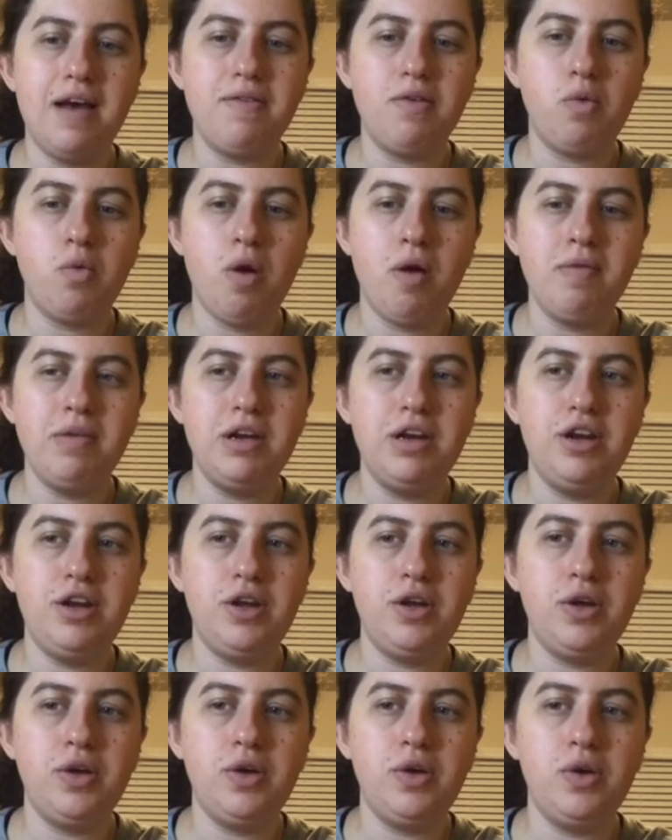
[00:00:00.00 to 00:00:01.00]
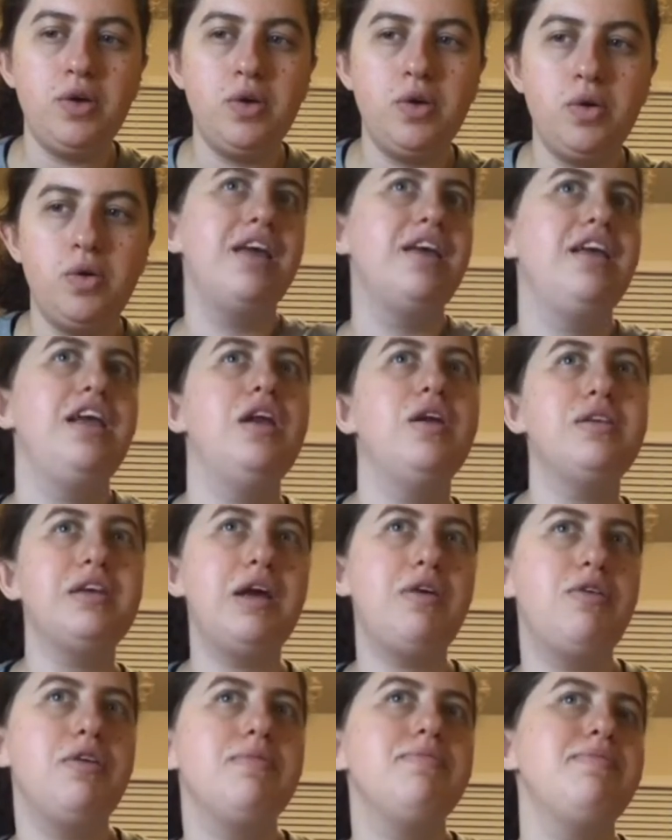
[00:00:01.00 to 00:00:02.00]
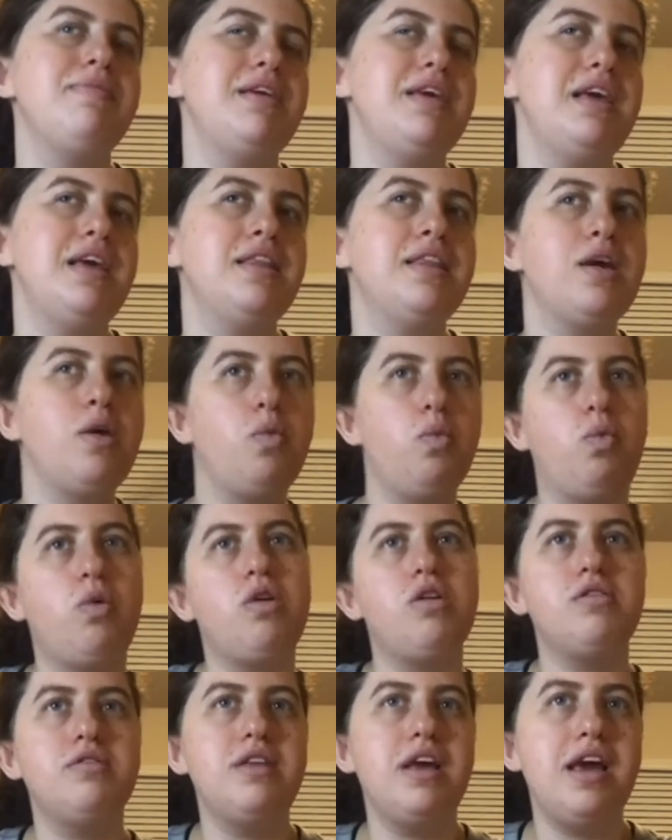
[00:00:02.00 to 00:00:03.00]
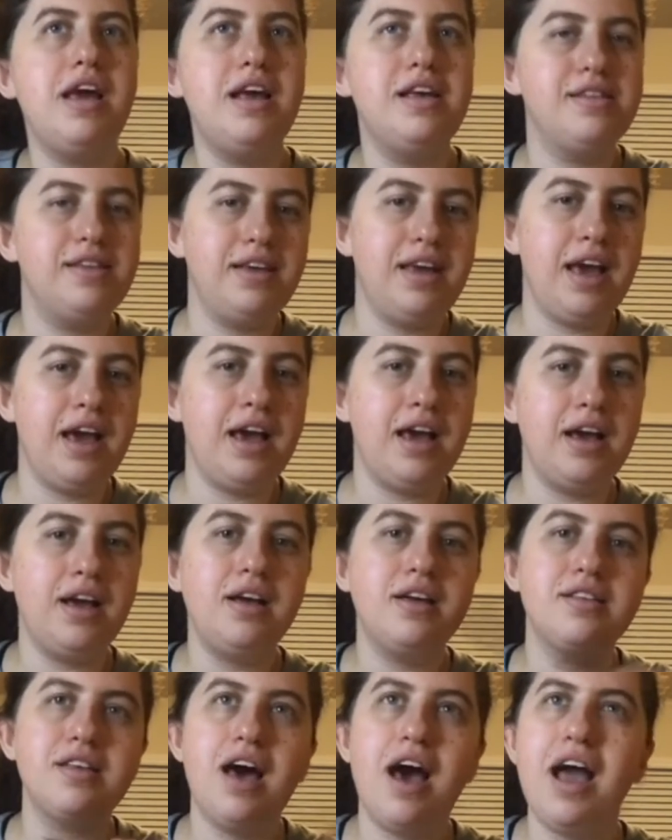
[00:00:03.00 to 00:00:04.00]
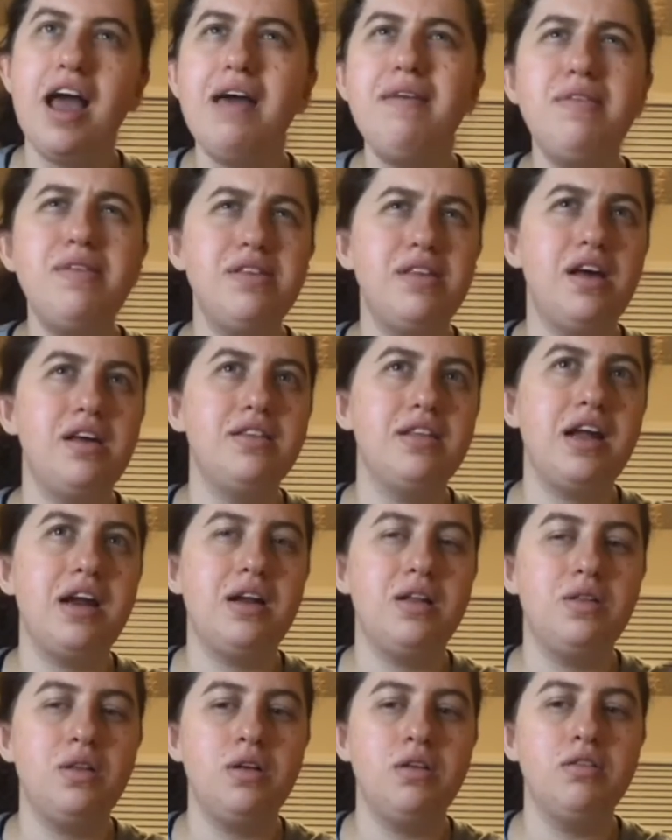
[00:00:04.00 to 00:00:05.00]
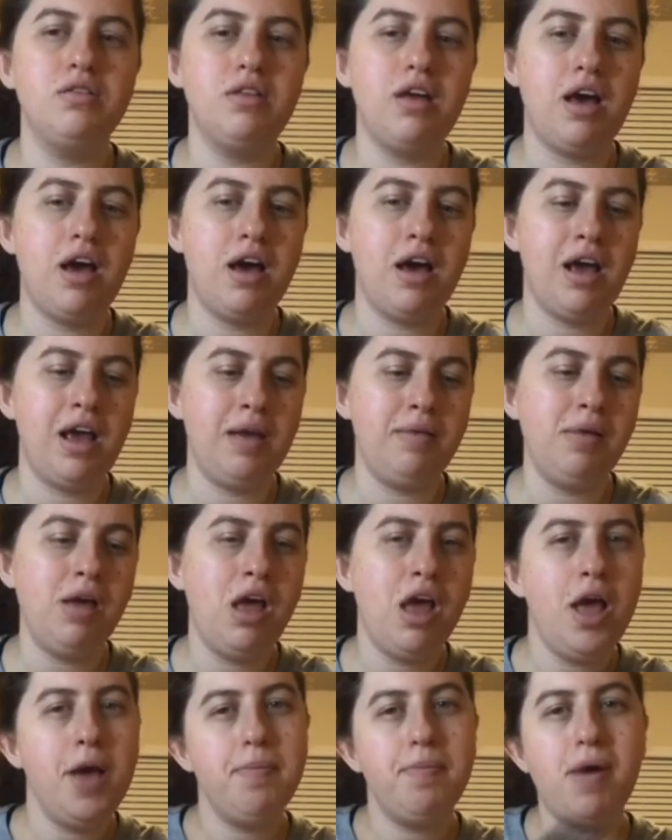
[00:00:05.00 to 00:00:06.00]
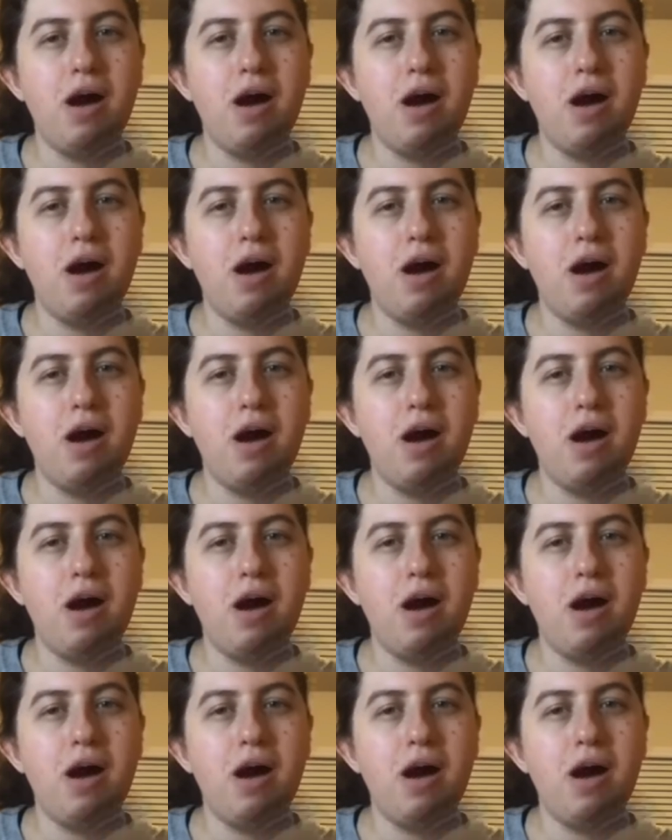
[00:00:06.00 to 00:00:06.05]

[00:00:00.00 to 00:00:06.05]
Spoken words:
ever want me to do, you know, get with me and like work days again, because I haven't done that in a long time.